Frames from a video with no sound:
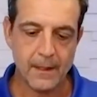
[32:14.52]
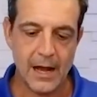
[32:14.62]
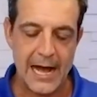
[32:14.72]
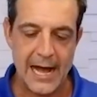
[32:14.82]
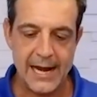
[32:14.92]

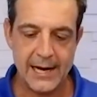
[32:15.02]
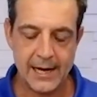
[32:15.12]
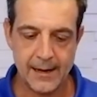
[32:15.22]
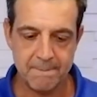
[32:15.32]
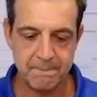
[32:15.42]
I
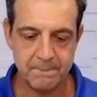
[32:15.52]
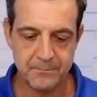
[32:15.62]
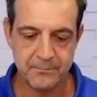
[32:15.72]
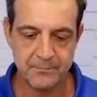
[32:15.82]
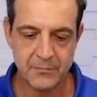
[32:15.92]
um,
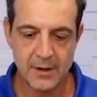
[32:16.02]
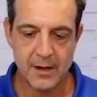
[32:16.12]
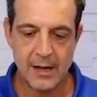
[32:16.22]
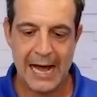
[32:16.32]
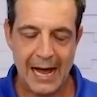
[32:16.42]

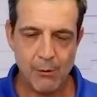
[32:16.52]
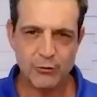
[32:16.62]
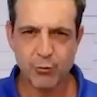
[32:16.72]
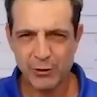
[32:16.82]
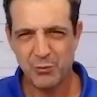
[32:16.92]
I
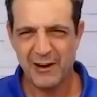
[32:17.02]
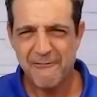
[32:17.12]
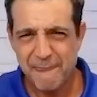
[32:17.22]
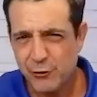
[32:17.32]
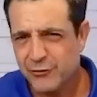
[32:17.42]
was working when I
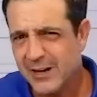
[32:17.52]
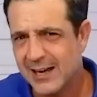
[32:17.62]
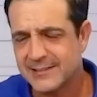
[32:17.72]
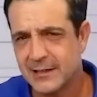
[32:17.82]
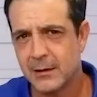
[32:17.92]
first
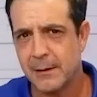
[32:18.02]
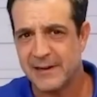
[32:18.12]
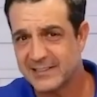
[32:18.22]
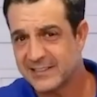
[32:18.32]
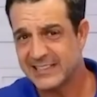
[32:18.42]
got there
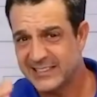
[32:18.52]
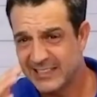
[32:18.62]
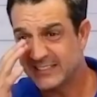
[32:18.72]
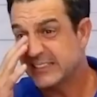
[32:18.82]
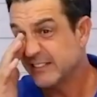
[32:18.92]
about 60 to
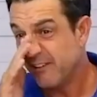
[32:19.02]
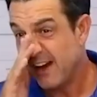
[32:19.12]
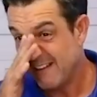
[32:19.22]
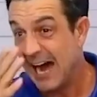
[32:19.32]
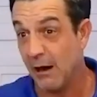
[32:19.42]

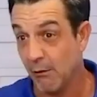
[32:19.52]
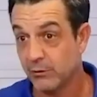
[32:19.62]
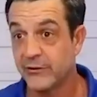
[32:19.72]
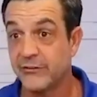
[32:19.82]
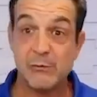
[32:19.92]
65 hours
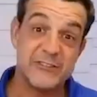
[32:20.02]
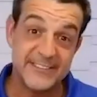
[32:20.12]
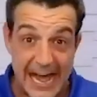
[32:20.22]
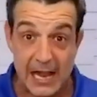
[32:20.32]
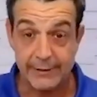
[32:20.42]
because I was
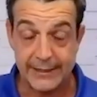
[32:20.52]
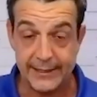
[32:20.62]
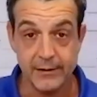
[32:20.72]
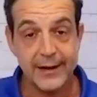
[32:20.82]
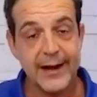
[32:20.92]

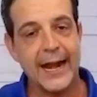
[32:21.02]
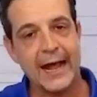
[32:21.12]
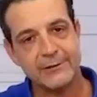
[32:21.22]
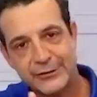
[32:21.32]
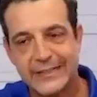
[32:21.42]
salaried and I
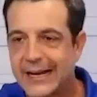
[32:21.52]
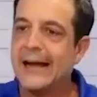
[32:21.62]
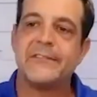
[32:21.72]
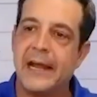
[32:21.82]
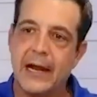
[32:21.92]
shook the
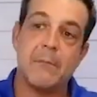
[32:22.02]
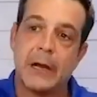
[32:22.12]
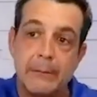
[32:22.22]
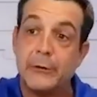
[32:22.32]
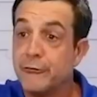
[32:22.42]
guy's hand. I'm like,
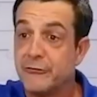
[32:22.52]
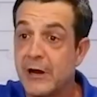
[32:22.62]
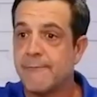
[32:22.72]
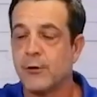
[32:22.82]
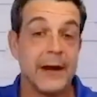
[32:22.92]
I'm gonna do the
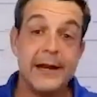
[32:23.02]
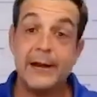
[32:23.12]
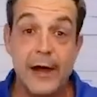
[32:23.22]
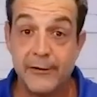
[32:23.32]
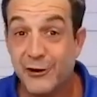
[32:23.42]
job for you, but I didn't
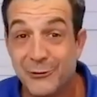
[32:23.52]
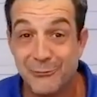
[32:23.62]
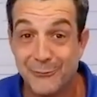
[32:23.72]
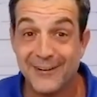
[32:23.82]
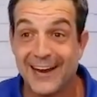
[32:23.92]
know how to do it.
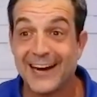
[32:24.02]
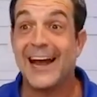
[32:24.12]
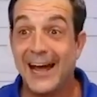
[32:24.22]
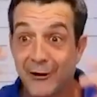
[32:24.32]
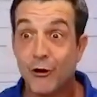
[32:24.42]
Remember, like I
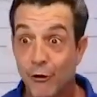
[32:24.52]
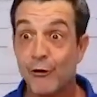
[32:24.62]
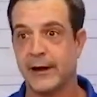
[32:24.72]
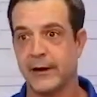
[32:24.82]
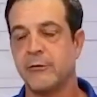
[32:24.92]
had to learn
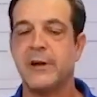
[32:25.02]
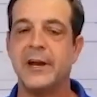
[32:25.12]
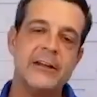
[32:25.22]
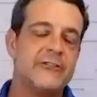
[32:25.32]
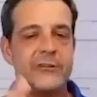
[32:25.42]
how to do it,
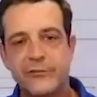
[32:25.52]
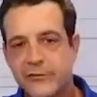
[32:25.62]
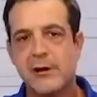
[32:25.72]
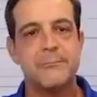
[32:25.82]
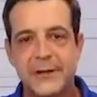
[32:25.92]
and it just
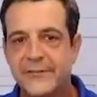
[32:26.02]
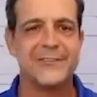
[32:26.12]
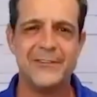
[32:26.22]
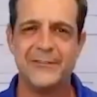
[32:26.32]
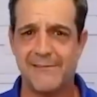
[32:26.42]
took me
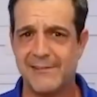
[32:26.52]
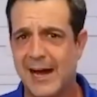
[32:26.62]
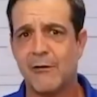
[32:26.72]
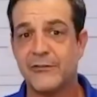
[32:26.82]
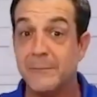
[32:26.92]
65
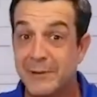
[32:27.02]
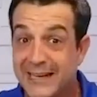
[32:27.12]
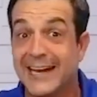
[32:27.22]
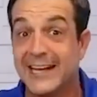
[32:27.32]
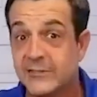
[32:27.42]
hours in the
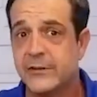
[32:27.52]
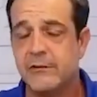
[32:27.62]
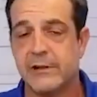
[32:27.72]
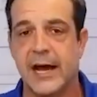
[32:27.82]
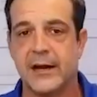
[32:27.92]
beginning to do
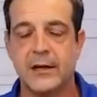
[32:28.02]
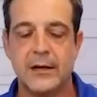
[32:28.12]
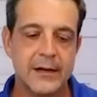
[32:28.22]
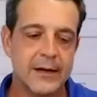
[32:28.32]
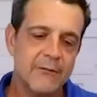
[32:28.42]
that
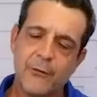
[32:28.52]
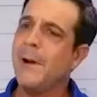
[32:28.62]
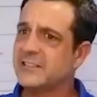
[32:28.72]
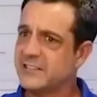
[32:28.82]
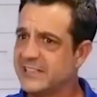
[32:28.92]
for
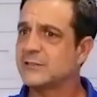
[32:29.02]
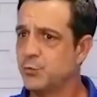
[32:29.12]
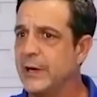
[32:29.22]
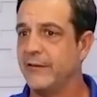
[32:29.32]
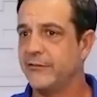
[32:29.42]
about six
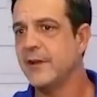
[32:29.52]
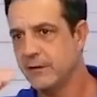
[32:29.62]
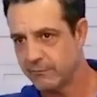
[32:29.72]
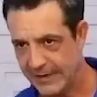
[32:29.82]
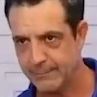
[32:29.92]
weeks, and then
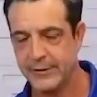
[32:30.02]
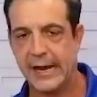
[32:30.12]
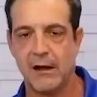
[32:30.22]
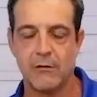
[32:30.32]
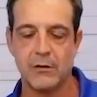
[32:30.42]
it tapered down.